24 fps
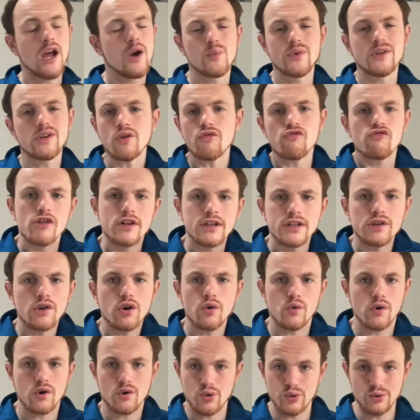We don't really
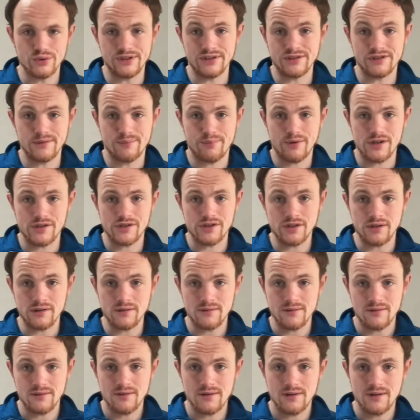know what causes depression.
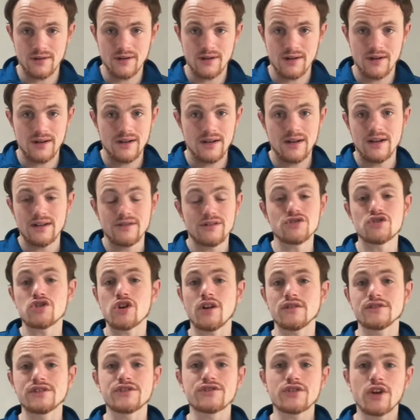The
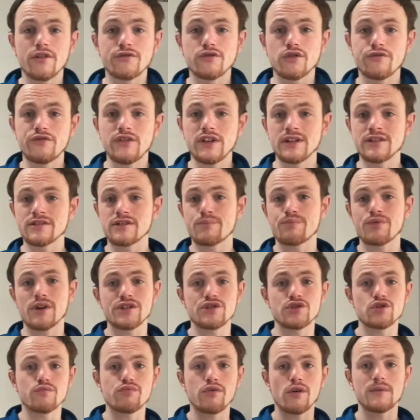chances are, if you're feeling
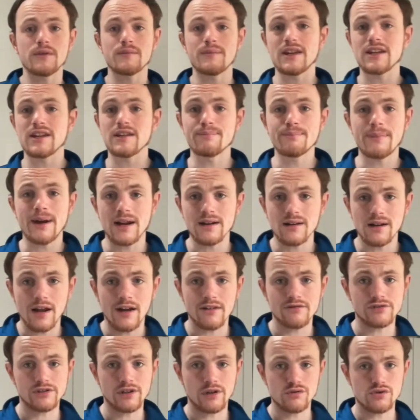depressed, you're probably making bad
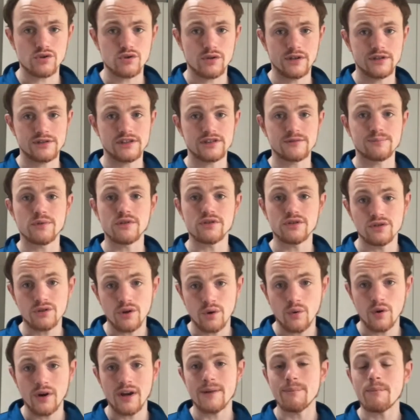lifestyle choices. But you
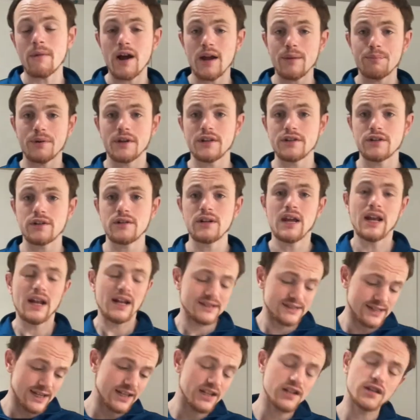know what? In my opinion,
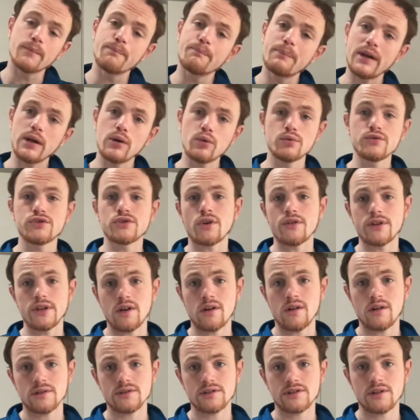taking a pill's not the
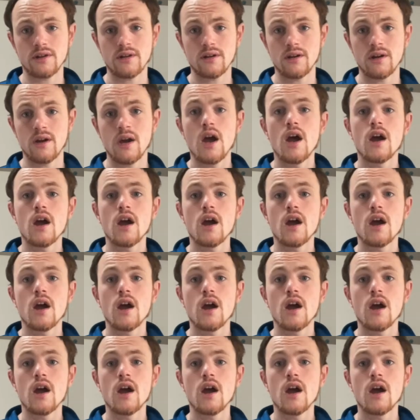answer.